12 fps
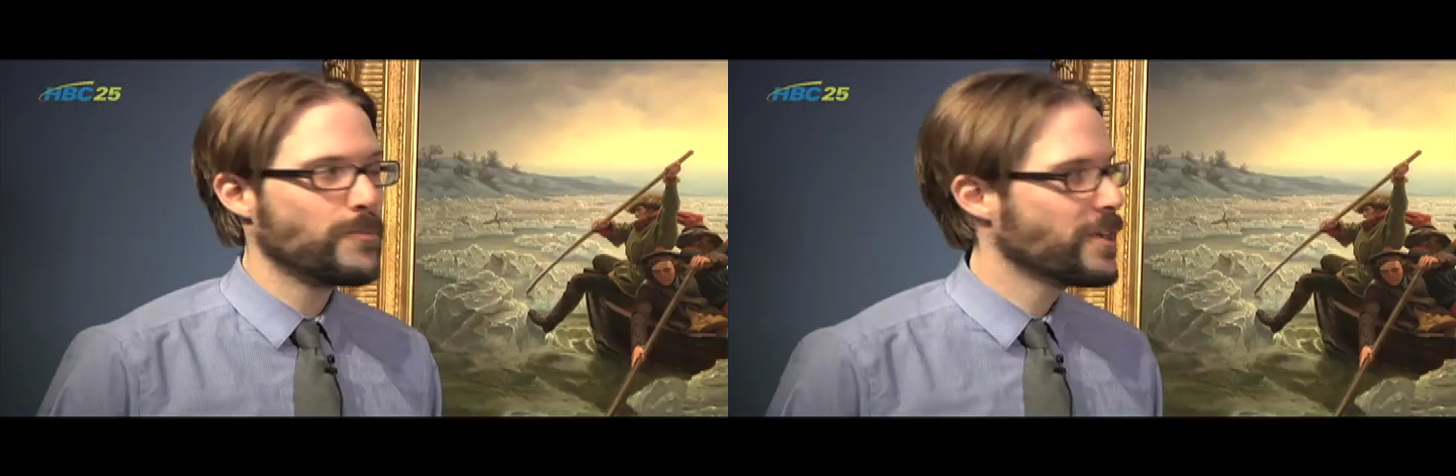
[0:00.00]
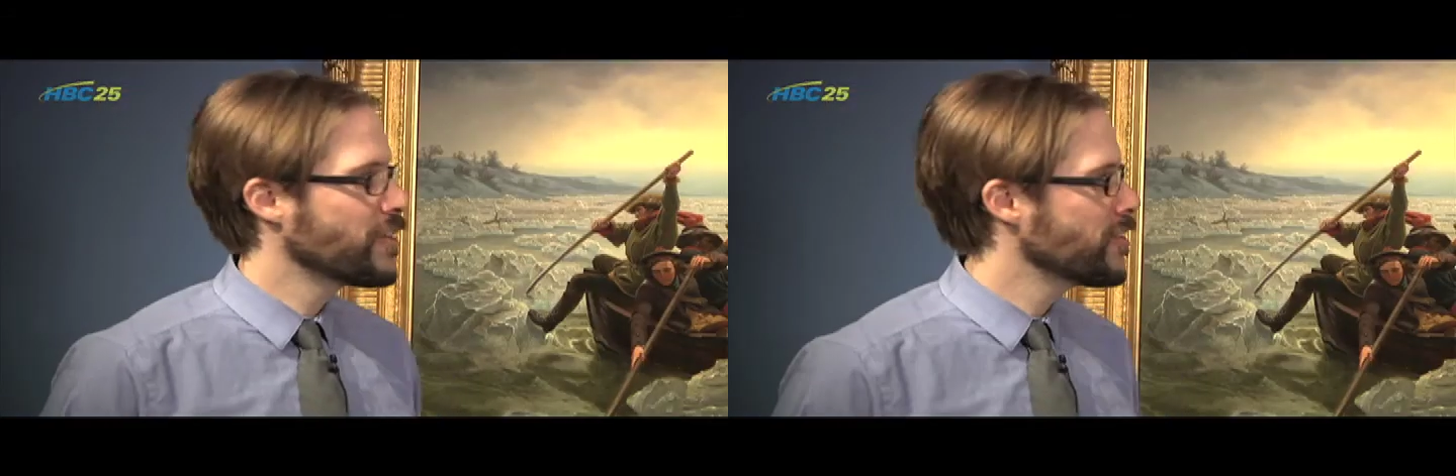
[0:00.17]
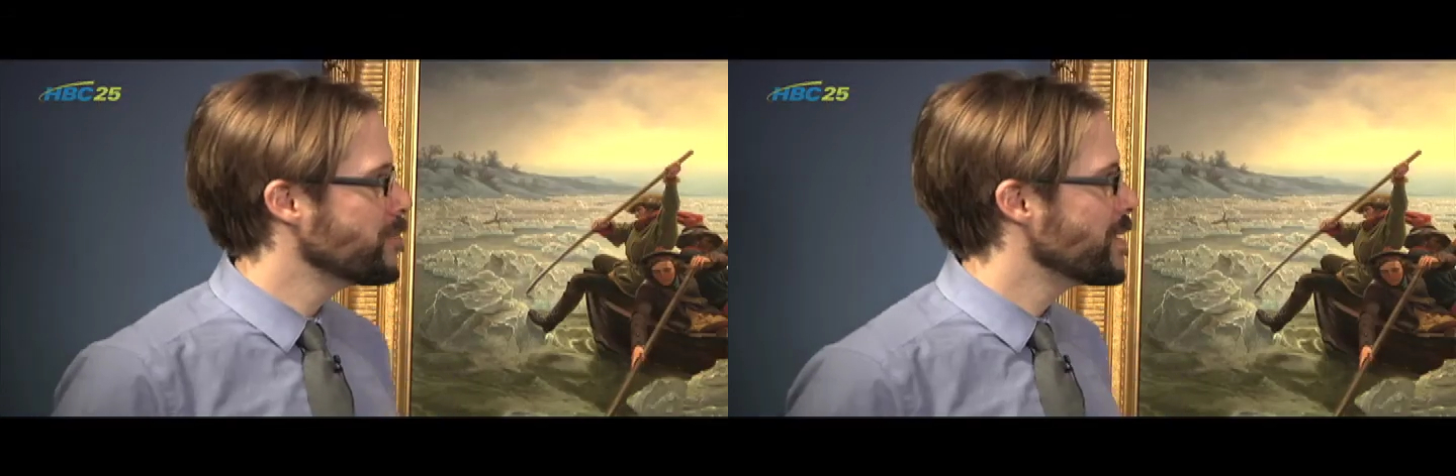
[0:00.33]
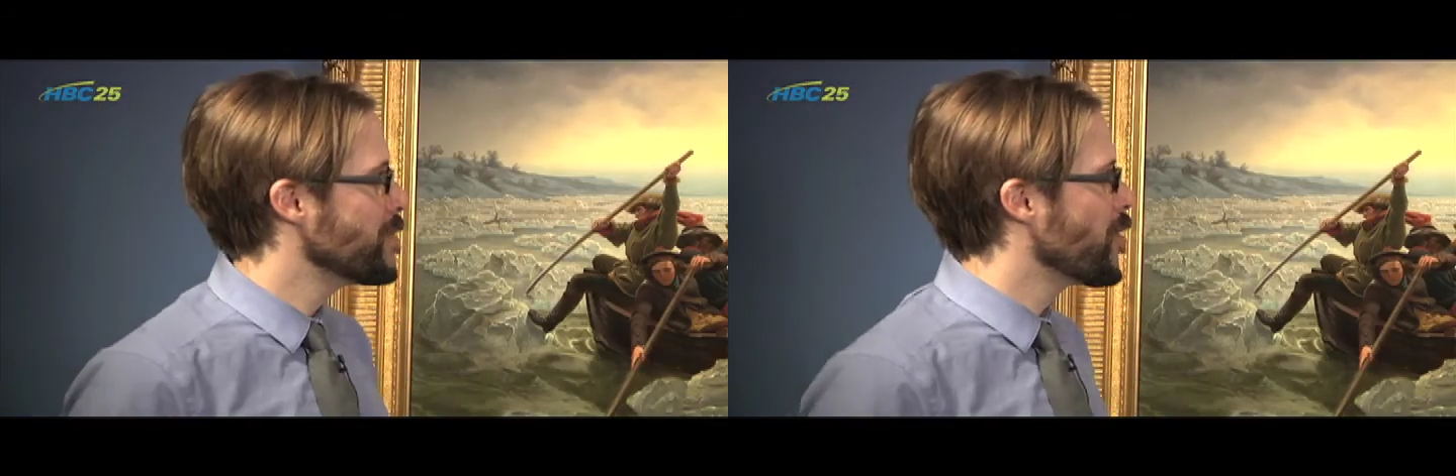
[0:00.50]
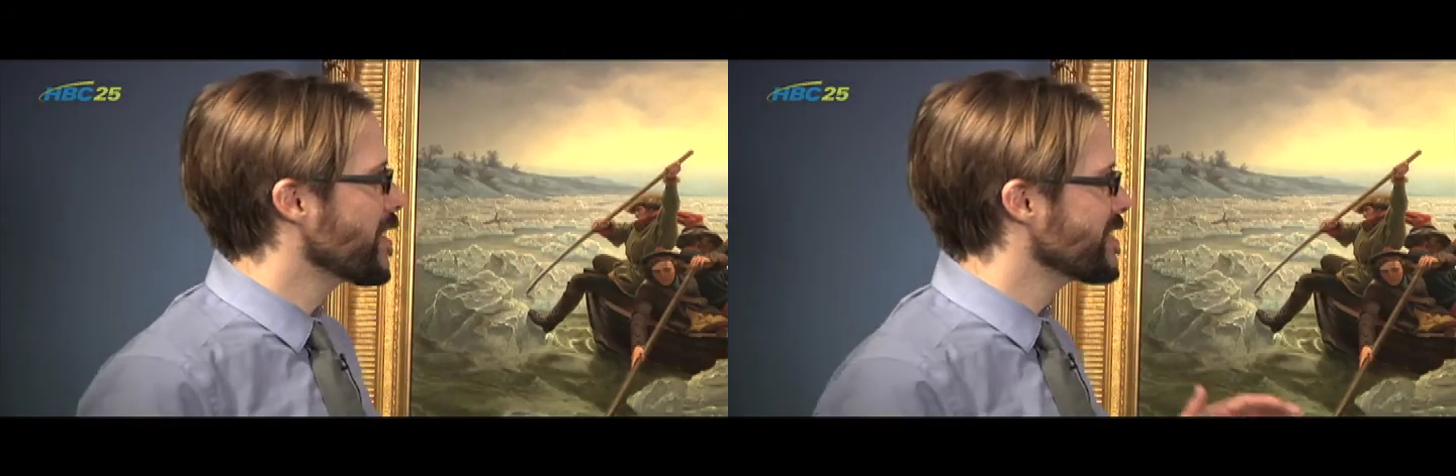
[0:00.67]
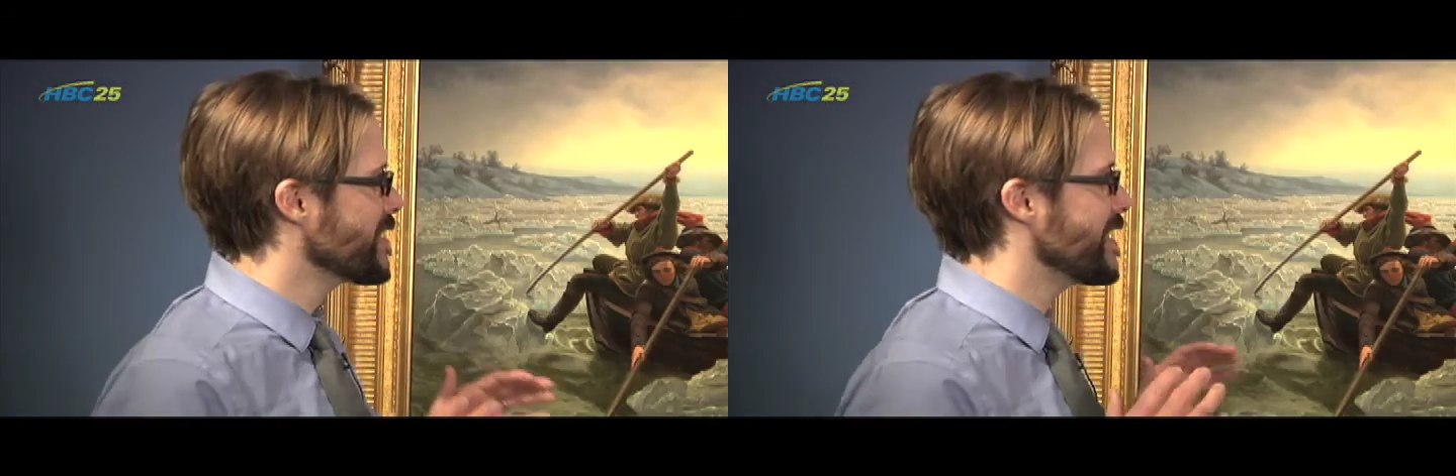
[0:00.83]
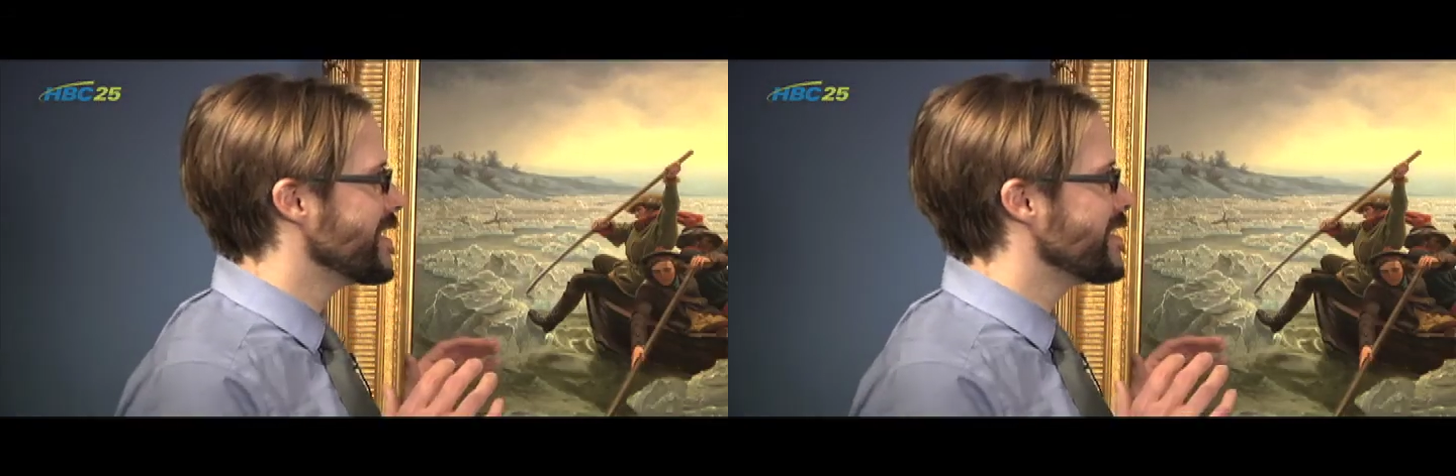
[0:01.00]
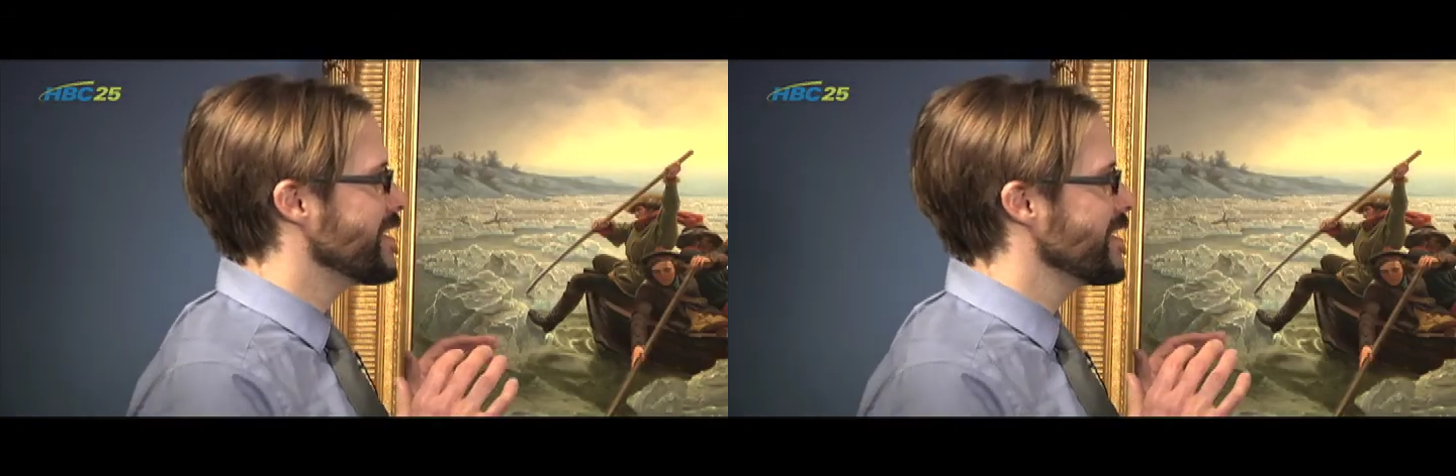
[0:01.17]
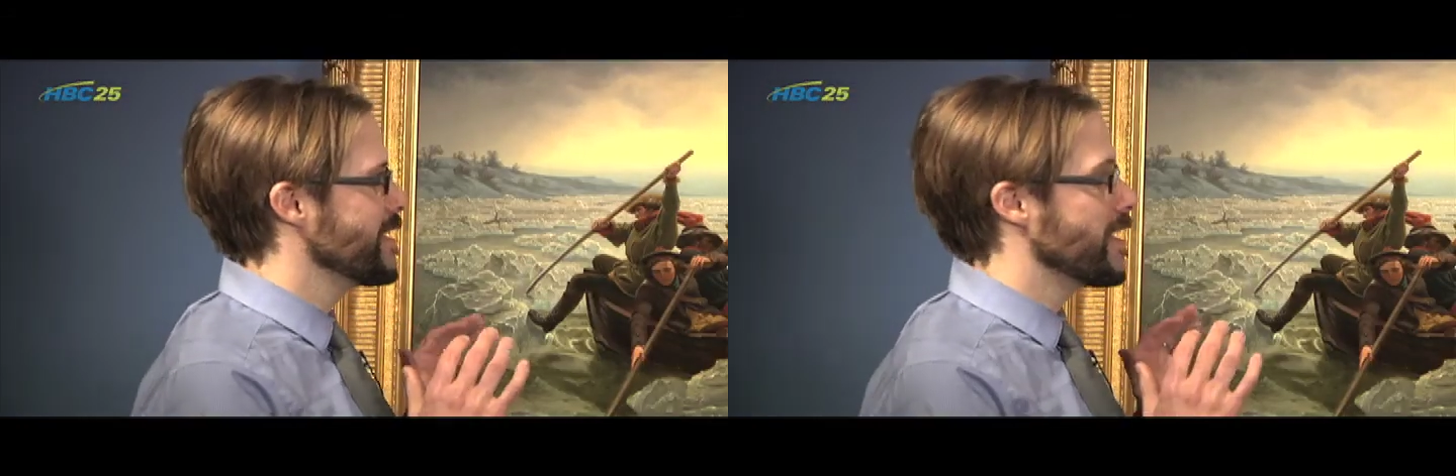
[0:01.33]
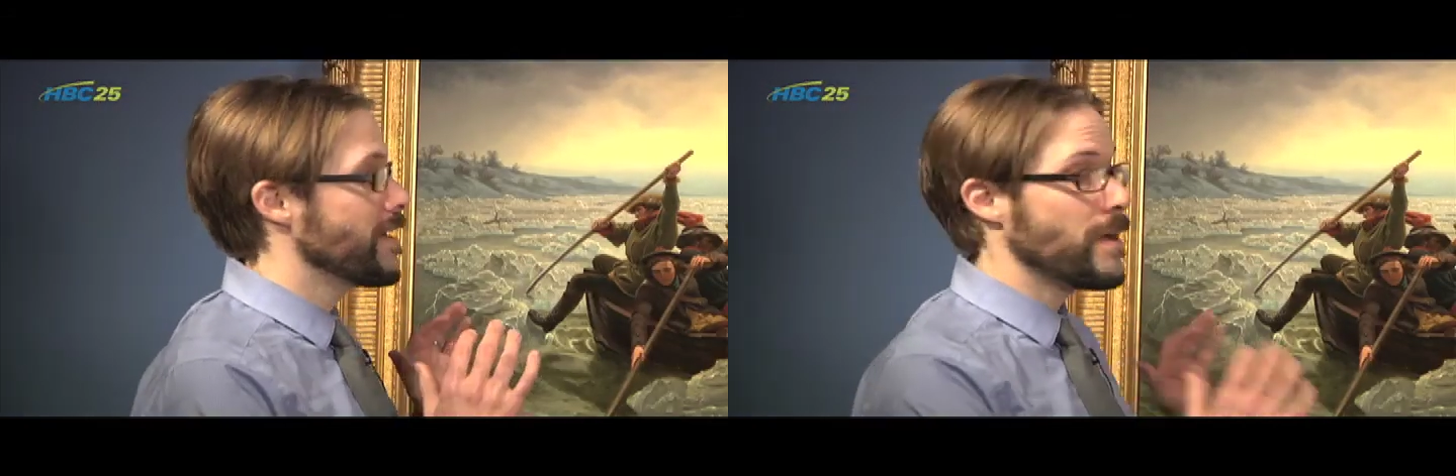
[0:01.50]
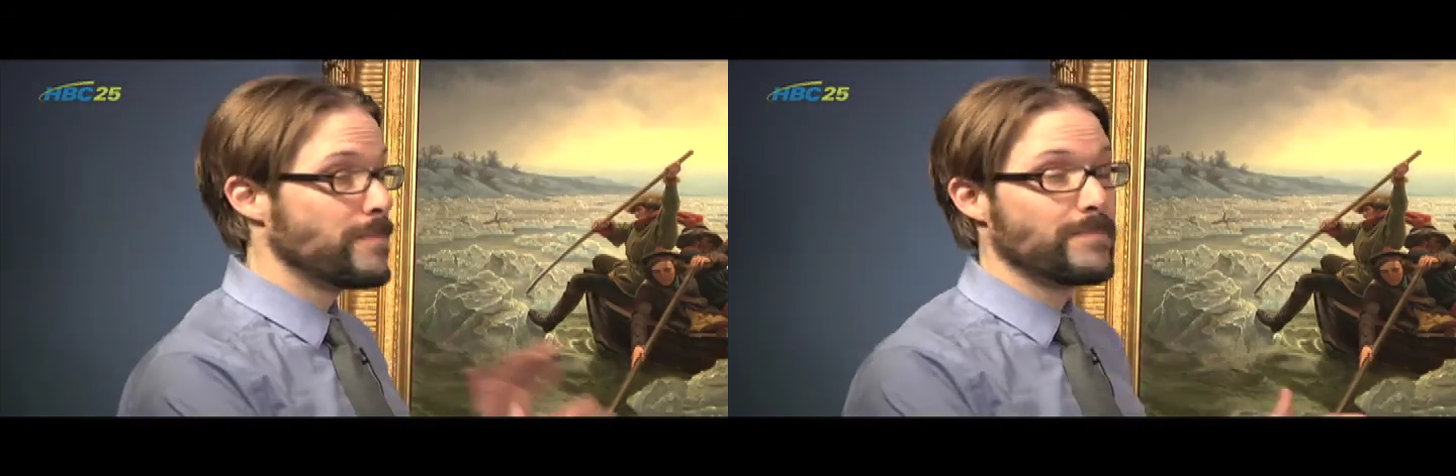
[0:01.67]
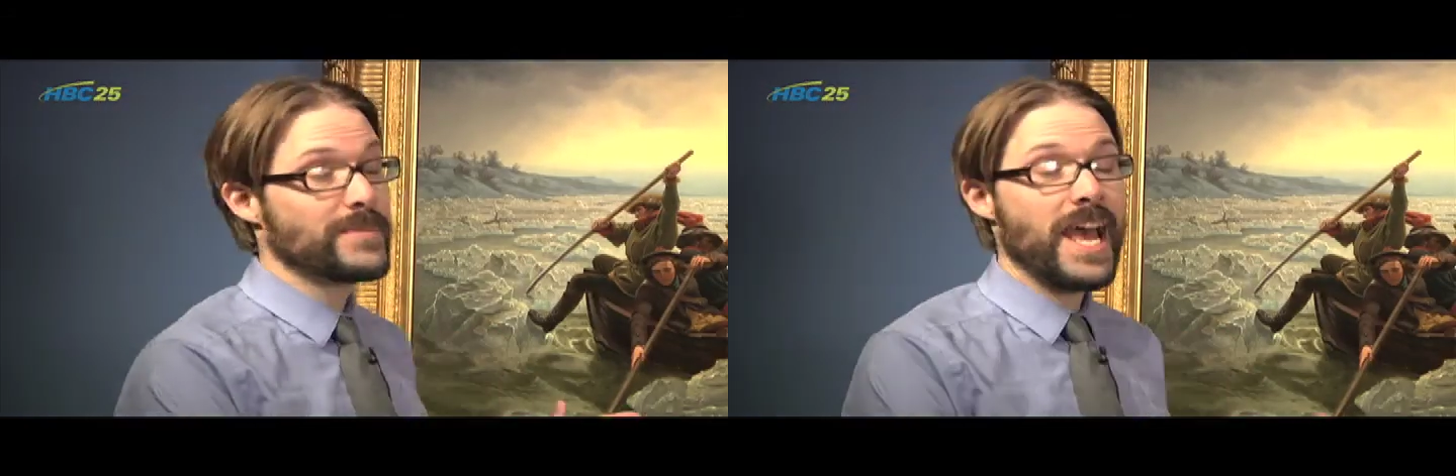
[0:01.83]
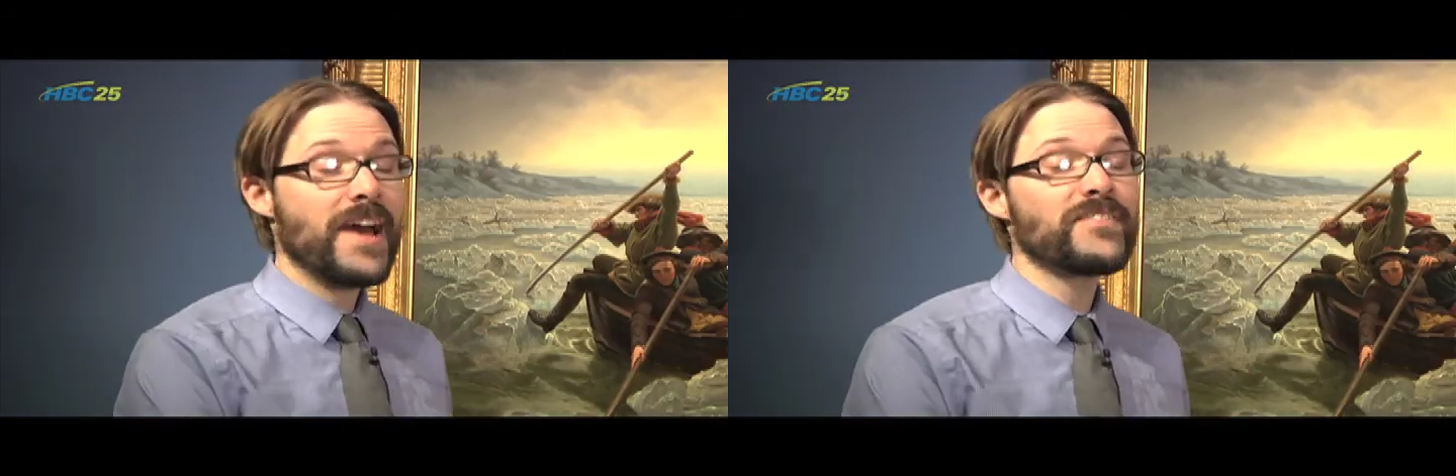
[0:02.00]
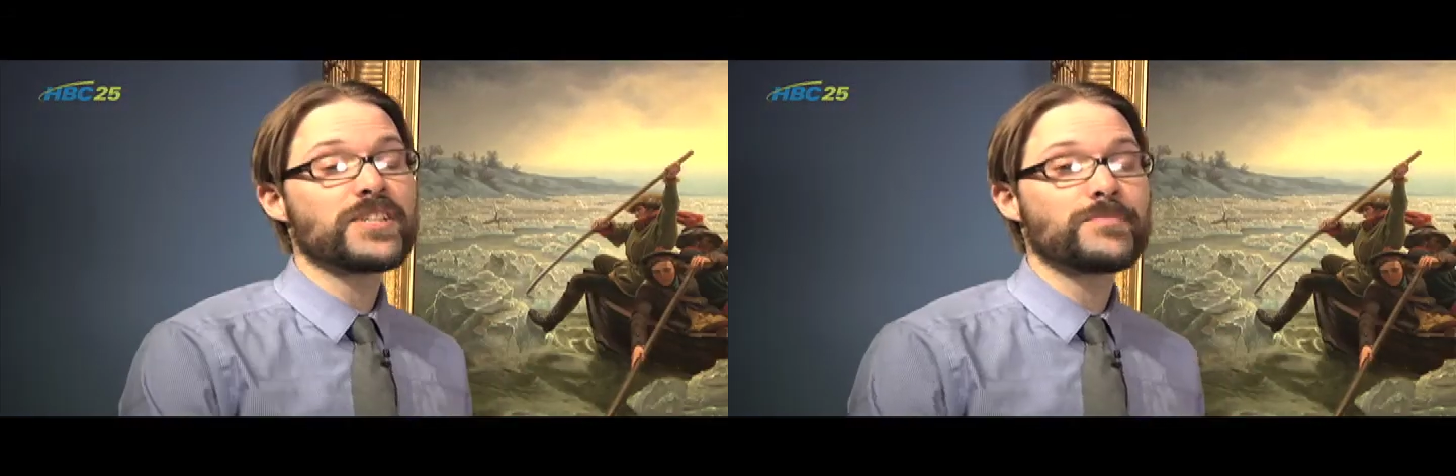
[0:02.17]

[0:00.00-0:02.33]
we couldn't be more excited to have this